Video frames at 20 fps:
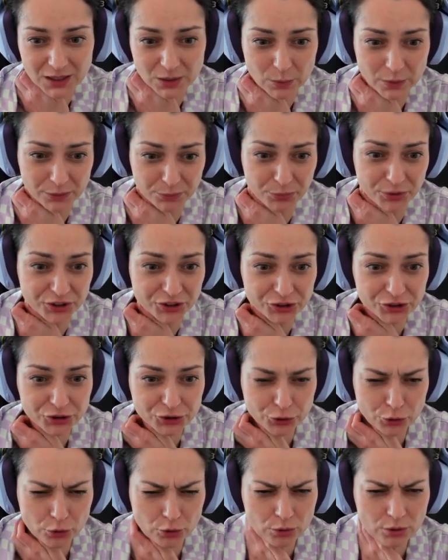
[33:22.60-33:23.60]
pretty
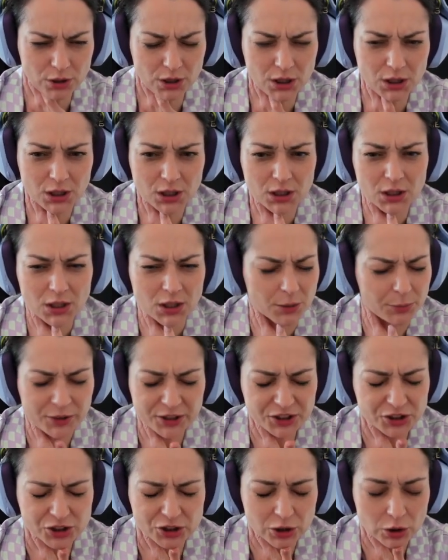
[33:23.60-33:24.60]
strong,
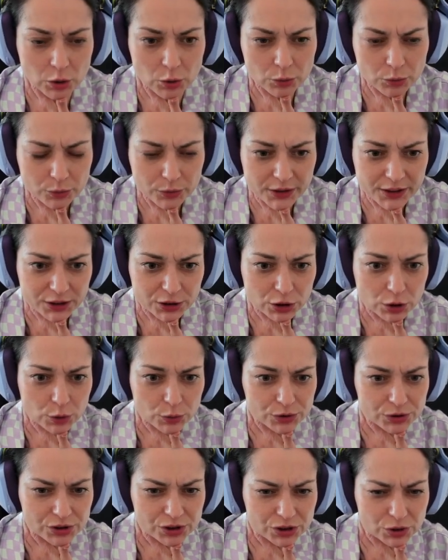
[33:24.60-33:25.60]
pretty slow, and
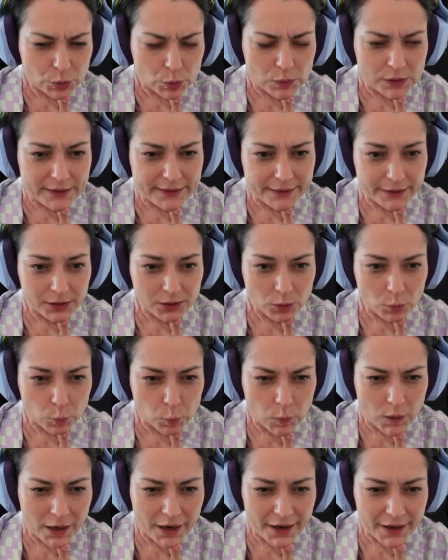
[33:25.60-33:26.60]
not so clear
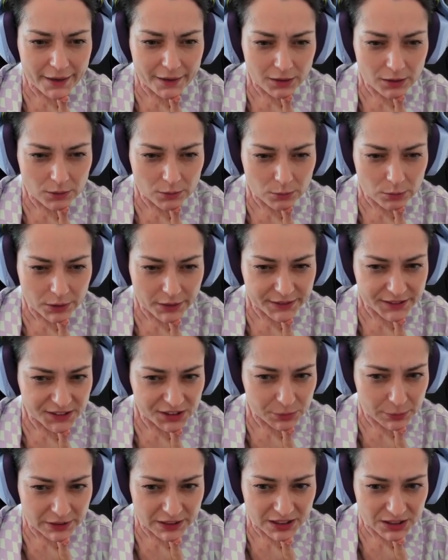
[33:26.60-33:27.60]
why white
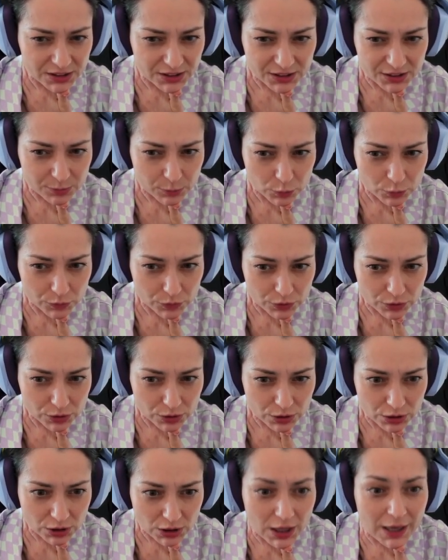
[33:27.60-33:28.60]
is making this move.
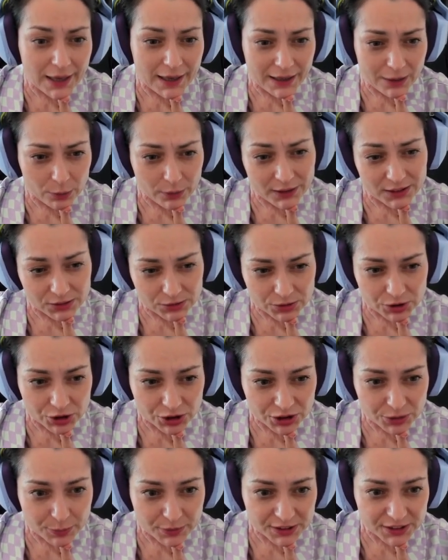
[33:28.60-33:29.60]
Well,
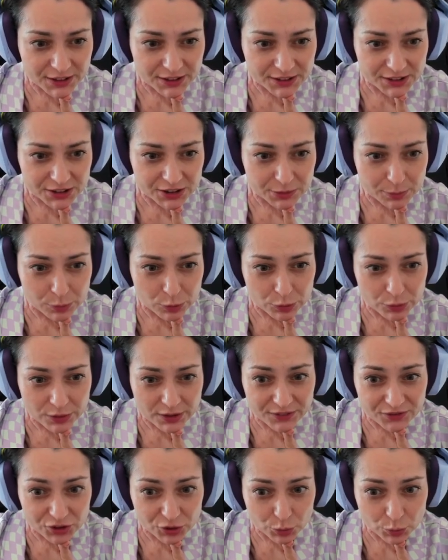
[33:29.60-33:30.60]
she's protecting the pawn on
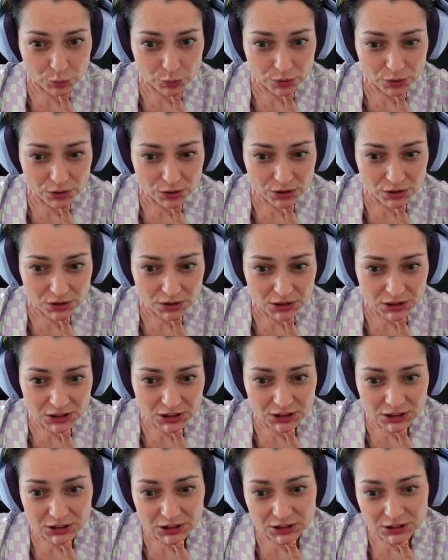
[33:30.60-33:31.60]
f2,
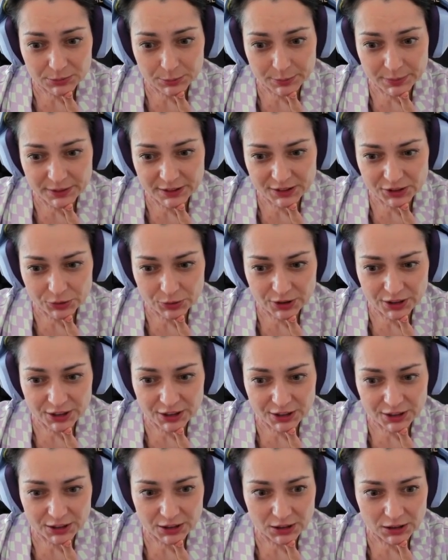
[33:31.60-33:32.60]
but
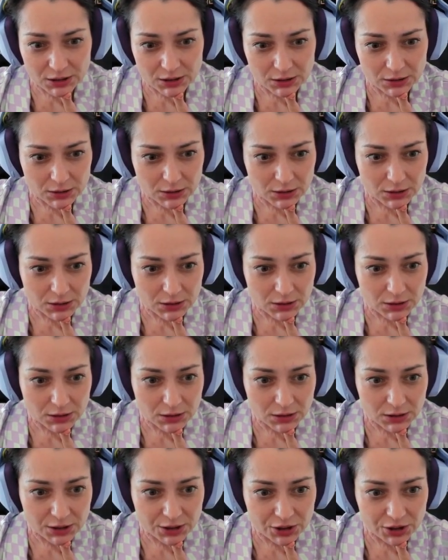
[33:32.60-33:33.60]
okay,
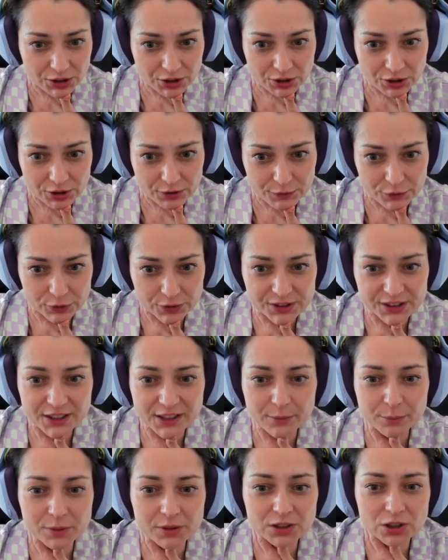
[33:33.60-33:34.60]
here for
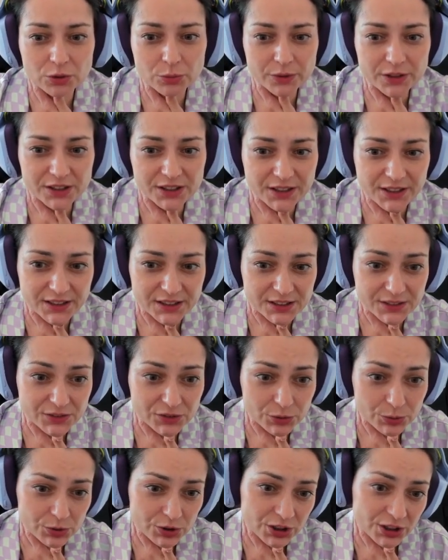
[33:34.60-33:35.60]
example queen takes
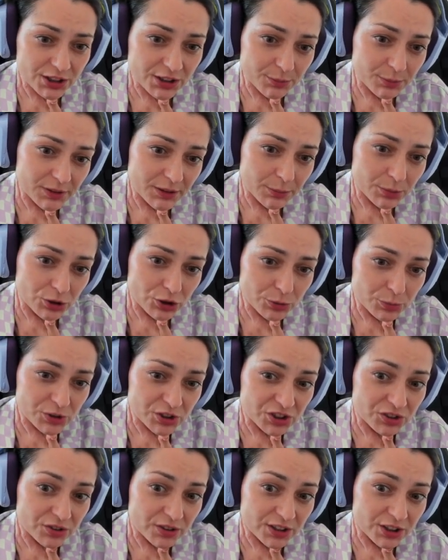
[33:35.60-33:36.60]
f2, she can play bishop
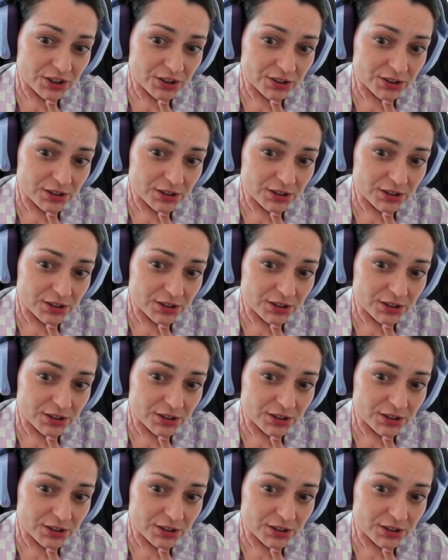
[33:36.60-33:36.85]
d3 here.